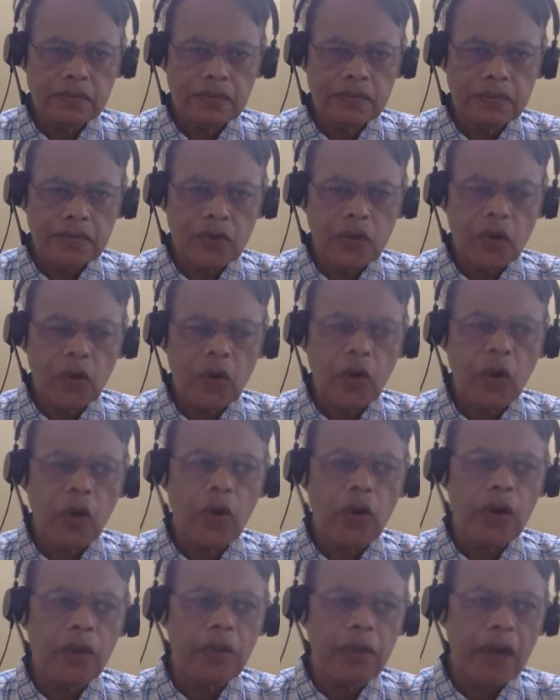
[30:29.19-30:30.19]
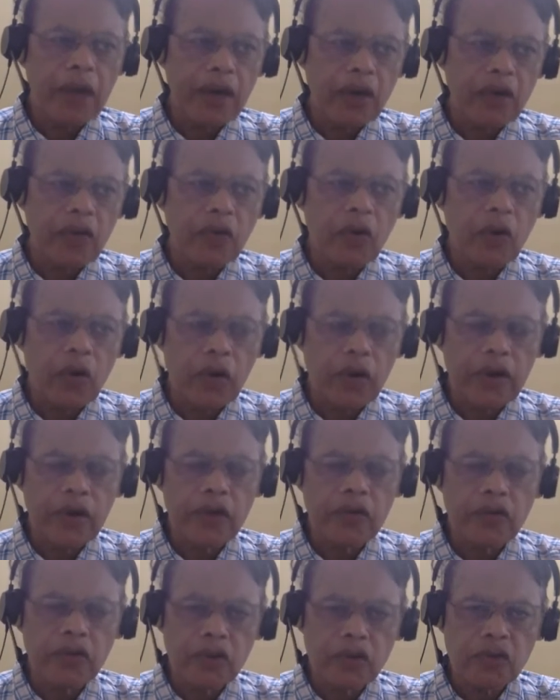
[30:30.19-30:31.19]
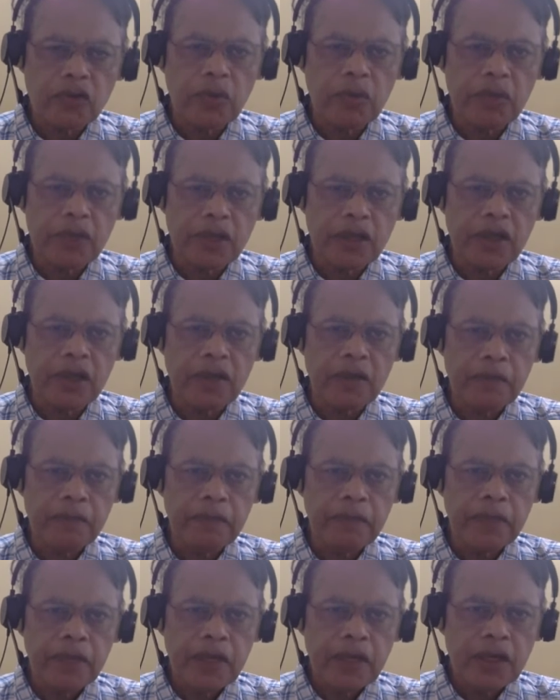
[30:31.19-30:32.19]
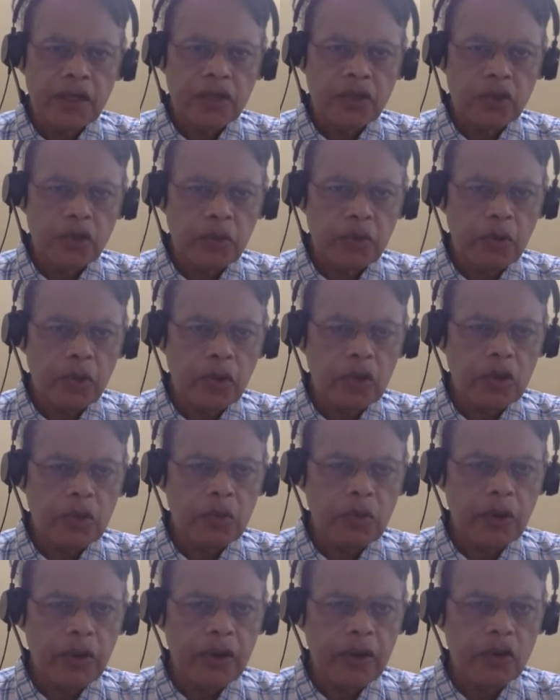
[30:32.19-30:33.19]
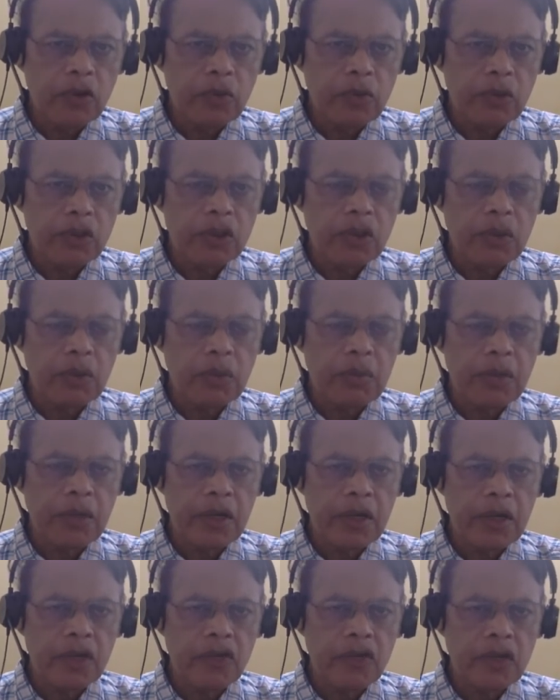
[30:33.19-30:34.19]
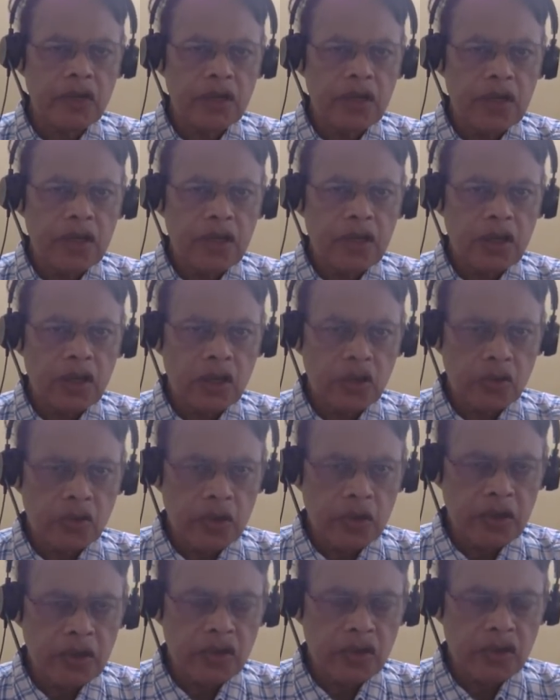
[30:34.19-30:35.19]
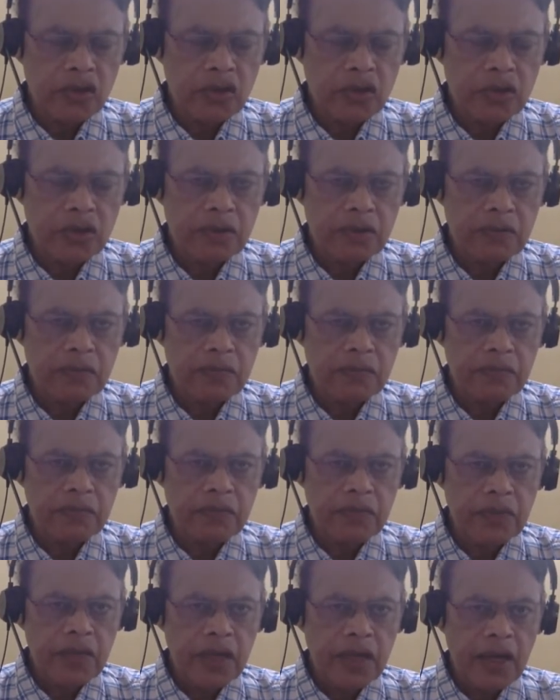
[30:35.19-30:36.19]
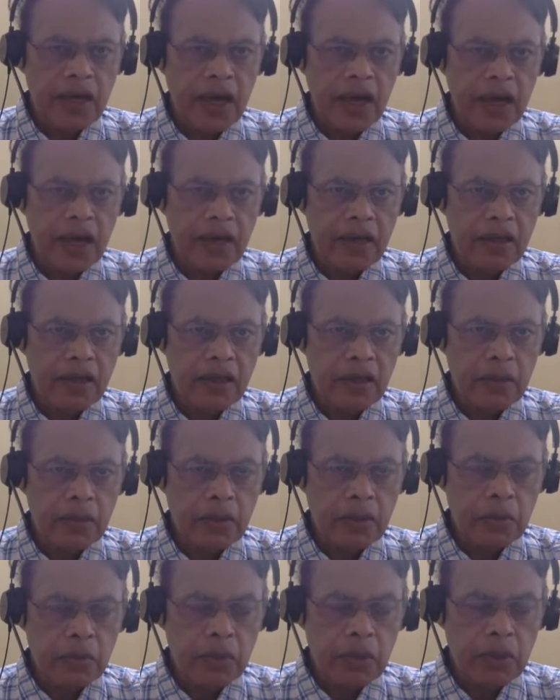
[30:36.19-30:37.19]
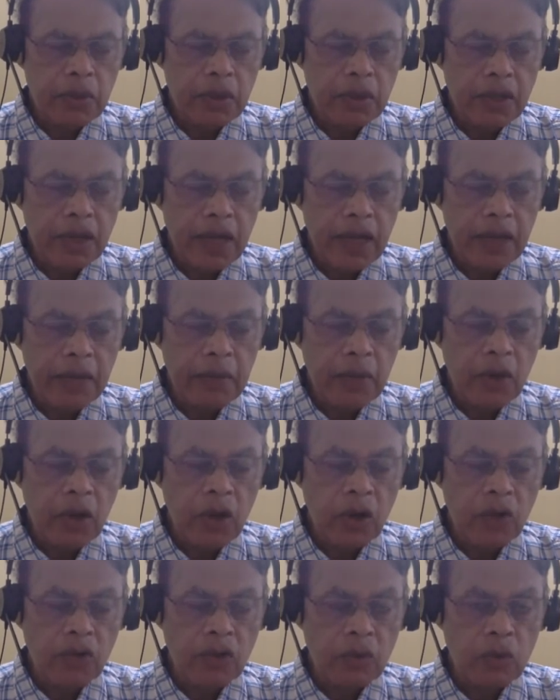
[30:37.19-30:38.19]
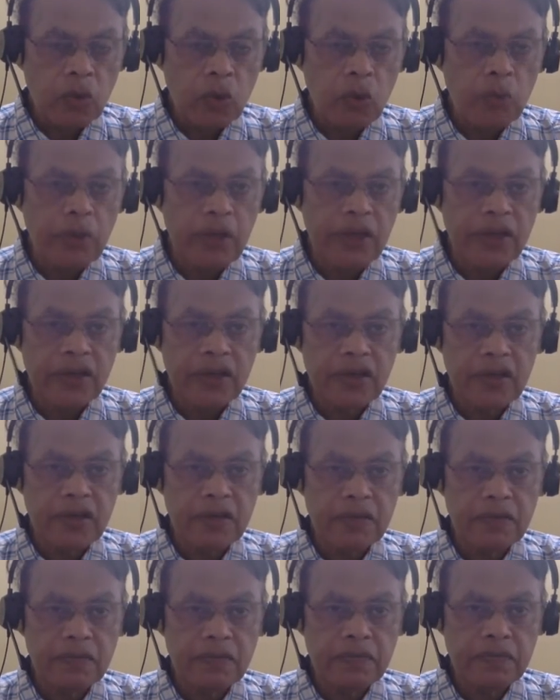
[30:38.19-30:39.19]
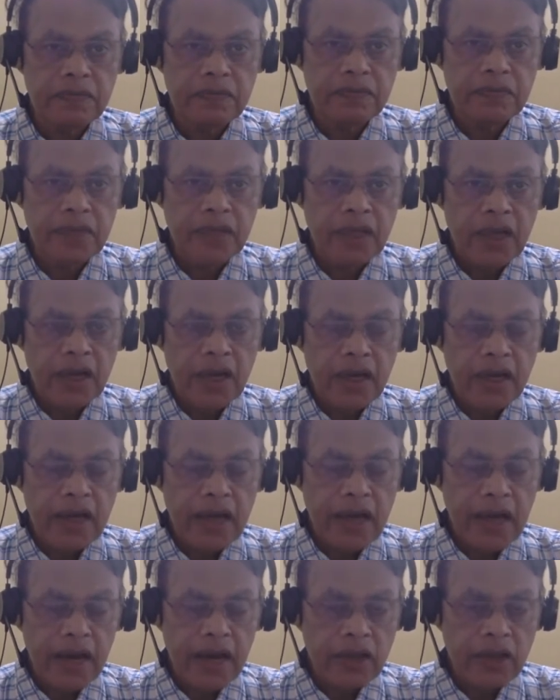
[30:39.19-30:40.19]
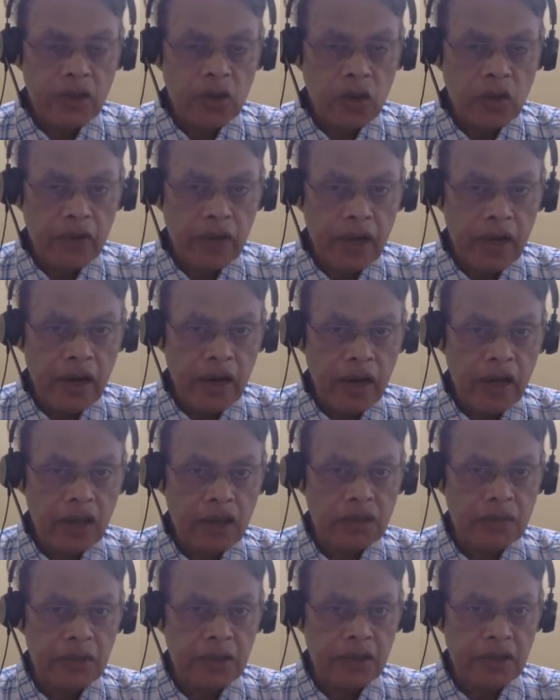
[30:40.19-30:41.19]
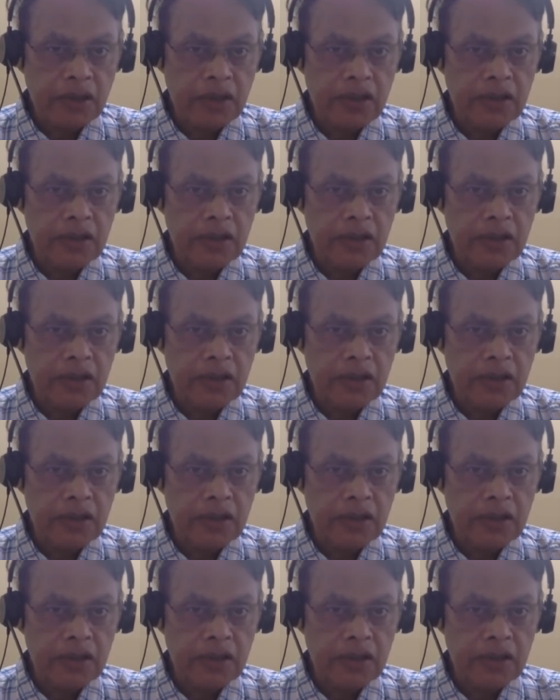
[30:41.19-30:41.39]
A colonic band of colonic resonance will be there. So important points you must remember is resonance and the timing of the movement, direction of enlargement.